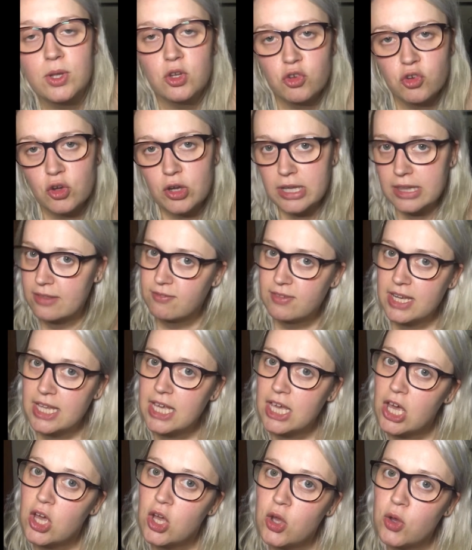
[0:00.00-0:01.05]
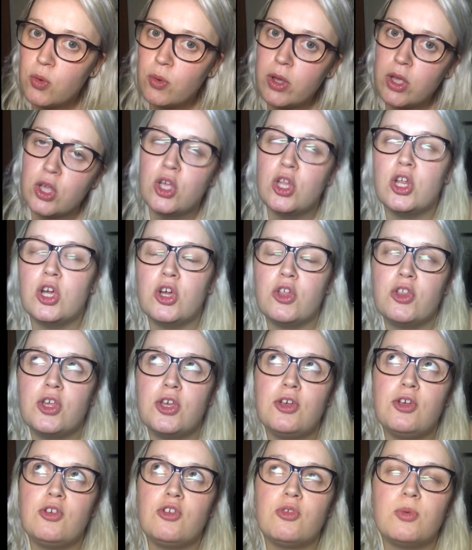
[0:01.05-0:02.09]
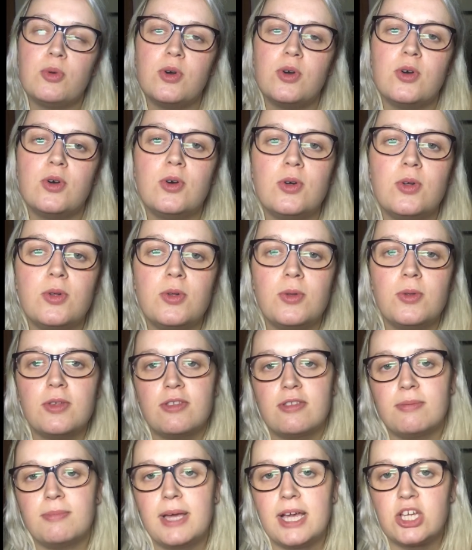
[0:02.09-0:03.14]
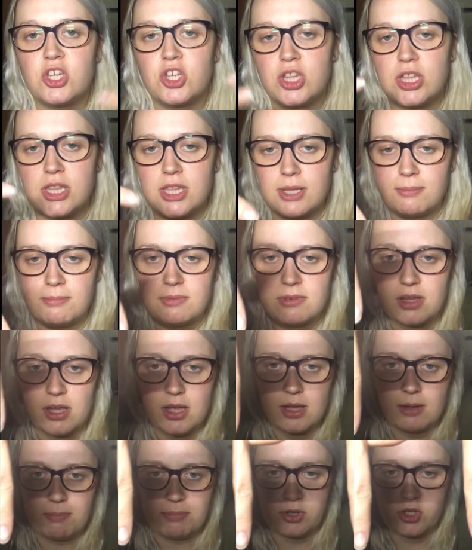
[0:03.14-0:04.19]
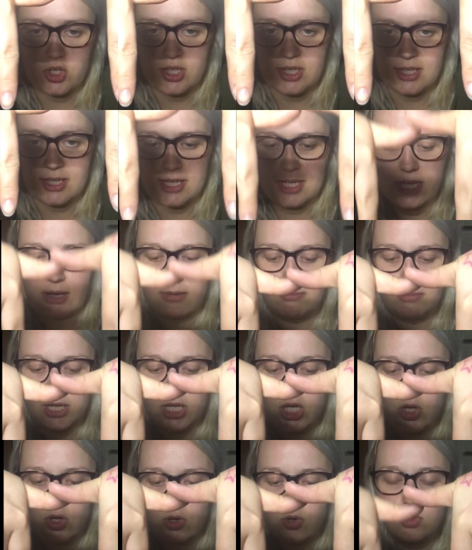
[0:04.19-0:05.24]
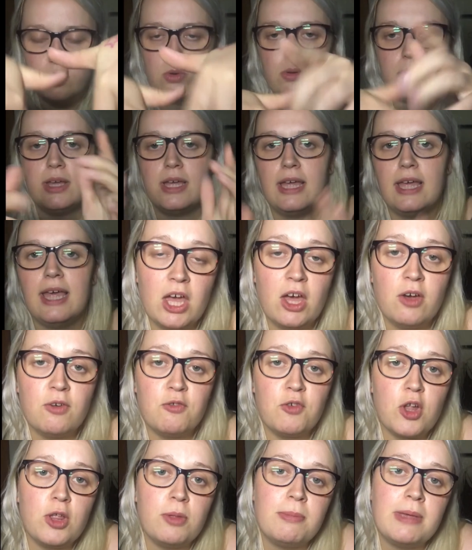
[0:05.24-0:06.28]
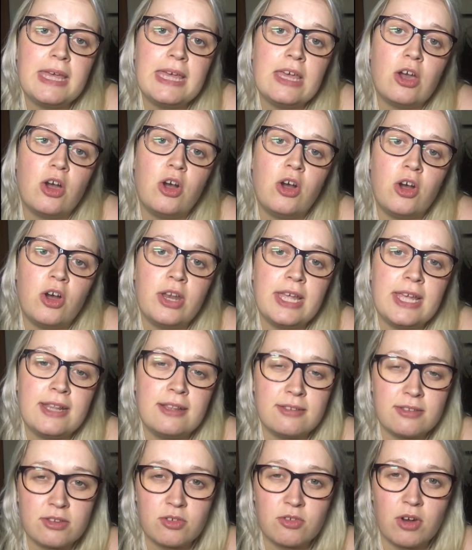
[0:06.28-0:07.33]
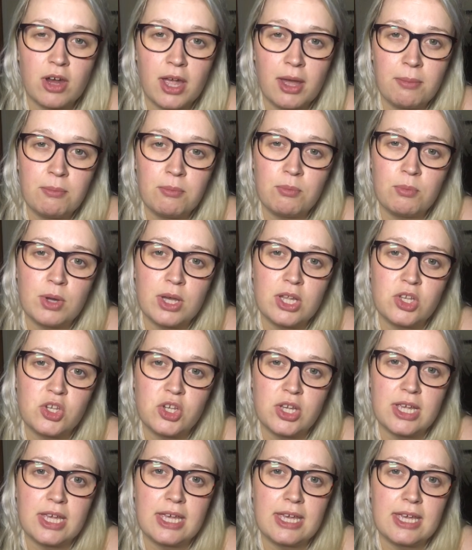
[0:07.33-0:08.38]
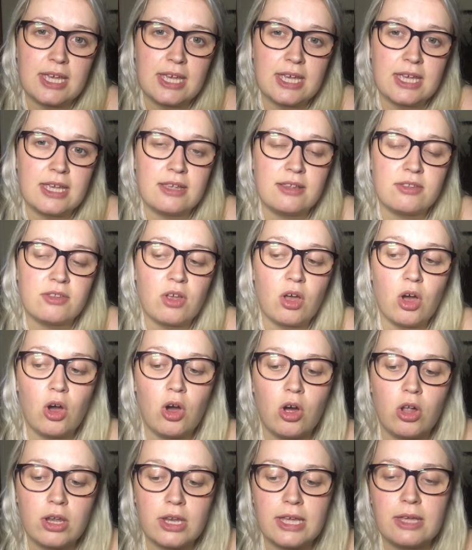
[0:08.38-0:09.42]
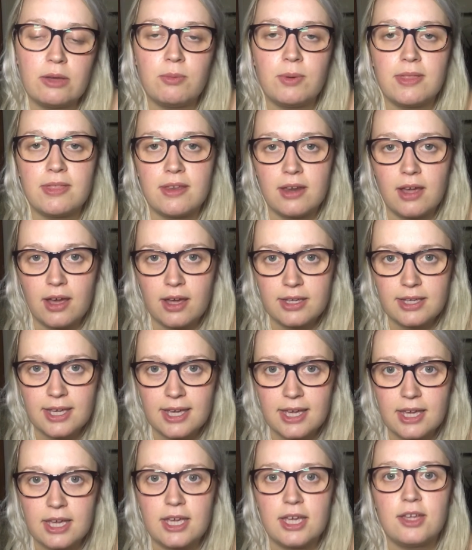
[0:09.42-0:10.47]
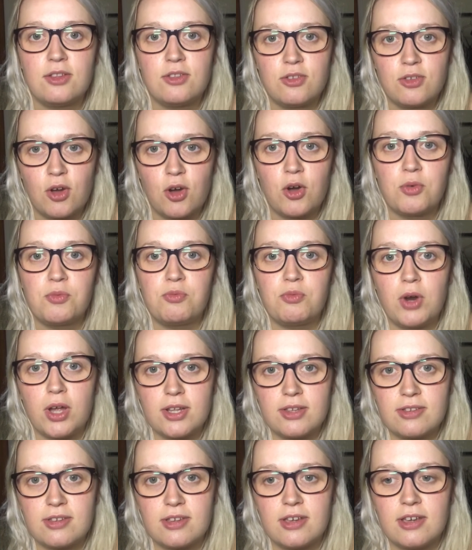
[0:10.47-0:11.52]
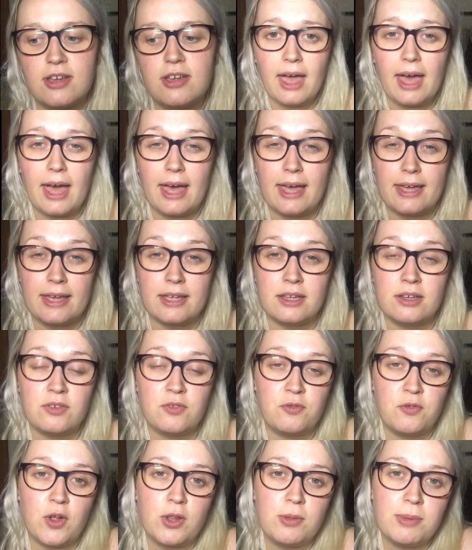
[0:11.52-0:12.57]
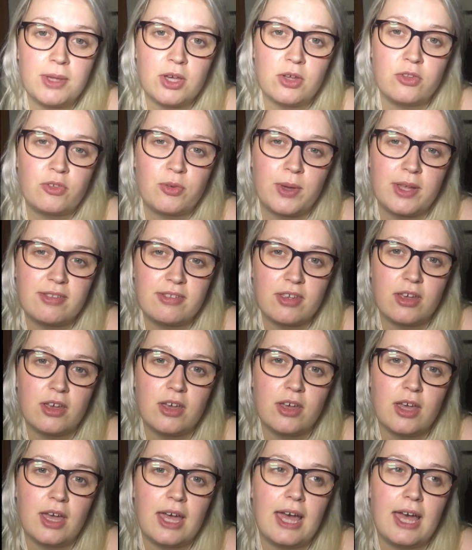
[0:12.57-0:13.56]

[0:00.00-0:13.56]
enjoyed the video, you know the usual, smash the thumbs up just down below. Follow me on Instagram, which is holly_rutter, and follow me on Twitter,